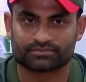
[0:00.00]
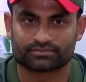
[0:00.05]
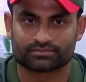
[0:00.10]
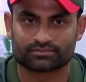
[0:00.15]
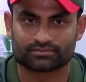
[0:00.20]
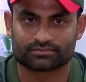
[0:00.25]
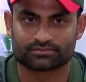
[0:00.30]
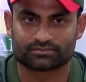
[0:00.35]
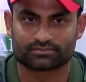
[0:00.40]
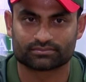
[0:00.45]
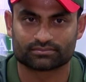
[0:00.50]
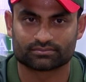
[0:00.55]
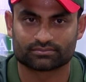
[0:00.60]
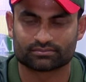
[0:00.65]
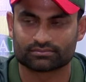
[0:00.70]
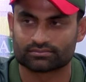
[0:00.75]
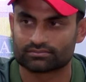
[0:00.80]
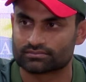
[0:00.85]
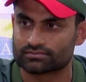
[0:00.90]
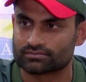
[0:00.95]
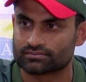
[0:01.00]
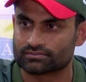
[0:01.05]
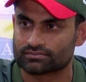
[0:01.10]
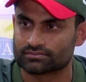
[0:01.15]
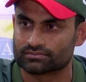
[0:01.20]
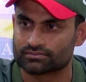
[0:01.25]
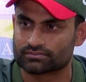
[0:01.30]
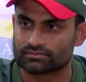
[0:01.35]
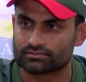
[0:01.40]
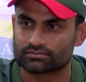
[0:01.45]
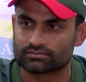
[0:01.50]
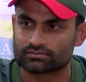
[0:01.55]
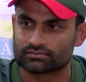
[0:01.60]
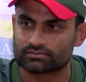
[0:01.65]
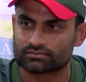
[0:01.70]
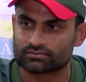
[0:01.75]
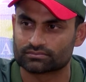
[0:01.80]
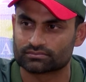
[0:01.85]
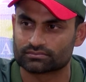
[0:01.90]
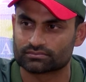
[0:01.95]

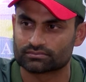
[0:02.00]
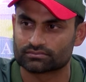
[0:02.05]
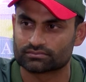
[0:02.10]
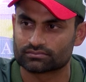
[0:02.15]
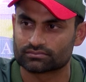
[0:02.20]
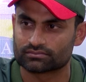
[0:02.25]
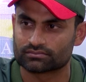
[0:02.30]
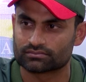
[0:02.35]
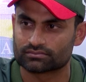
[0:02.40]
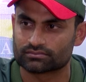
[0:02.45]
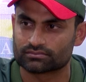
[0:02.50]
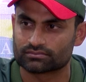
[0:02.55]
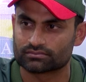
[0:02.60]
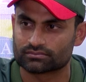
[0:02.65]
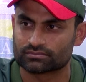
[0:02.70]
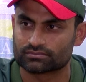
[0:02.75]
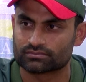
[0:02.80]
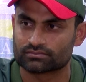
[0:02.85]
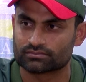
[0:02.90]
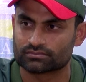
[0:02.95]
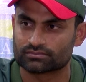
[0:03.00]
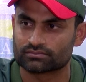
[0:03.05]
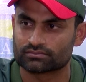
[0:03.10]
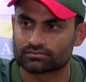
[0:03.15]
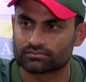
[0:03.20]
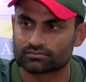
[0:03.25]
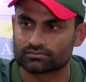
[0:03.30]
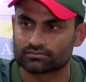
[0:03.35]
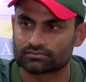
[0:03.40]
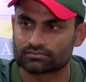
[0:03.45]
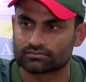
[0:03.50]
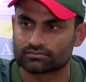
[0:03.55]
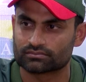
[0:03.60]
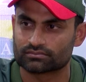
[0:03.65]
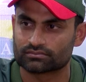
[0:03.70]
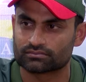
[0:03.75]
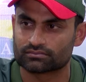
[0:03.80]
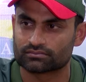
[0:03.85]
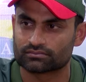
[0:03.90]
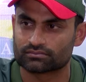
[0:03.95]

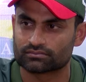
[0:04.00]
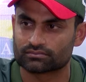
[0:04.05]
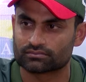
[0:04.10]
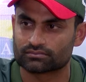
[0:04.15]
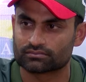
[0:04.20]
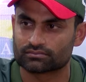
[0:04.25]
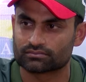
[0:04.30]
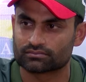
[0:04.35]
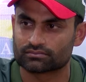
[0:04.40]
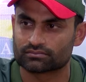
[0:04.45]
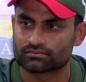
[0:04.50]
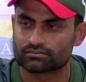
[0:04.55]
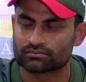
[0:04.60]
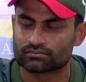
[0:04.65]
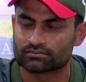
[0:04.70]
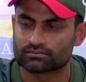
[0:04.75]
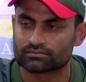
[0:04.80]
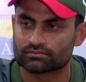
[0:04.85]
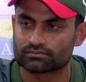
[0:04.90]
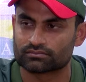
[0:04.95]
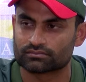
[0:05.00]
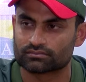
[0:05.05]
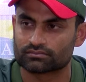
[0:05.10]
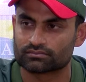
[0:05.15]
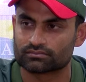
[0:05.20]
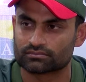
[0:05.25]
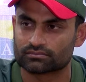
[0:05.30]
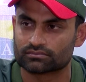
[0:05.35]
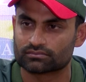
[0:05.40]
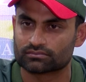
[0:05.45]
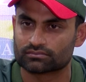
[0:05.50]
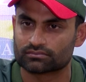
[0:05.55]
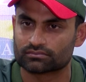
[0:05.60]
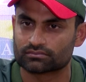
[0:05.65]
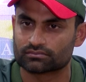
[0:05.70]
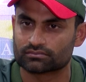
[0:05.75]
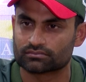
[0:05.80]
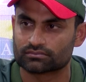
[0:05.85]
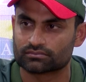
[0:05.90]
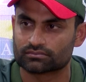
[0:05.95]

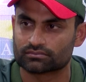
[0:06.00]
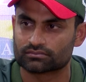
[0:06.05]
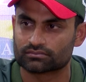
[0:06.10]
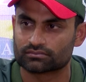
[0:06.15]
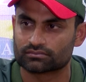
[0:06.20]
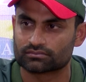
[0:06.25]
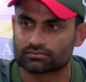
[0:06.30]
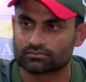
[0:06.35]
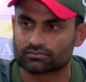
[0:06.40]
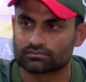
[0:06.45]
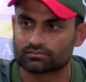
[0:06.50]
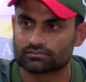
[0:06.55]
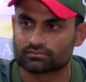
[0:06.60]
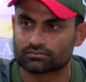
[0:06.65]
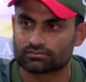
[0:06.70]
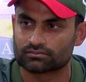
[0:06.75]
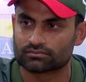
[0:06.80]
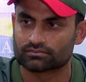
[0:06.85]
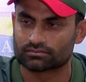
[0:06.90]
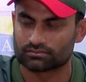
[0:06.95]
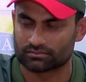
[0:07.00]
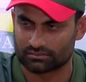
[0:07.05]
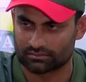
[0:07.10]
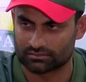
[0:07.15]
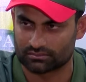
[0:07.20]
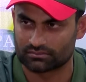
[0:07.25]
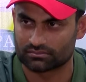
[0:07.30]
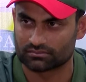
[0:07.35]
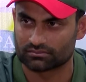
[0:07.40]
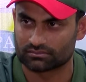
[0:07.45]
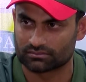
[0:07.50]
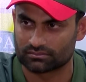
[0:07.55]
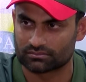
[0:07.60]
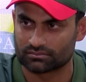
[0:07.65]
Nothing is said.